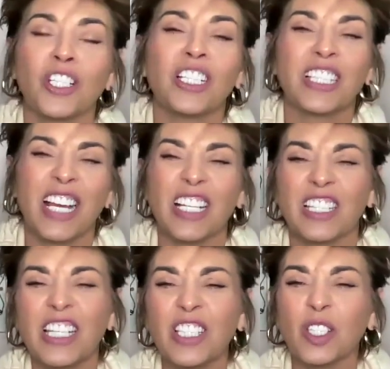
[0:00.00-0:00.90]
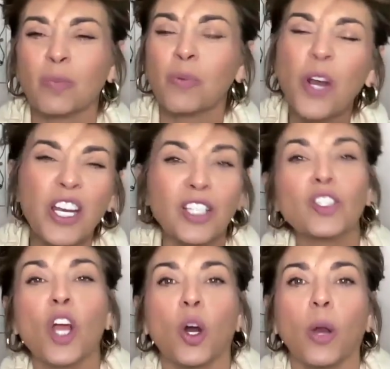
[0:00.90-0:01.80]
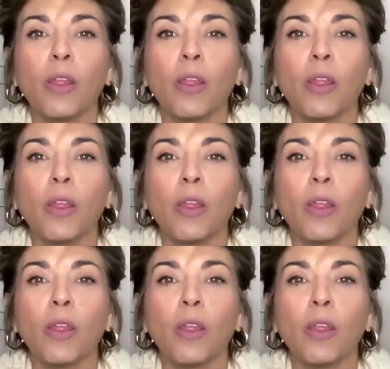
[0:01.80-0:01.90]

She says, this is Brittany's coat,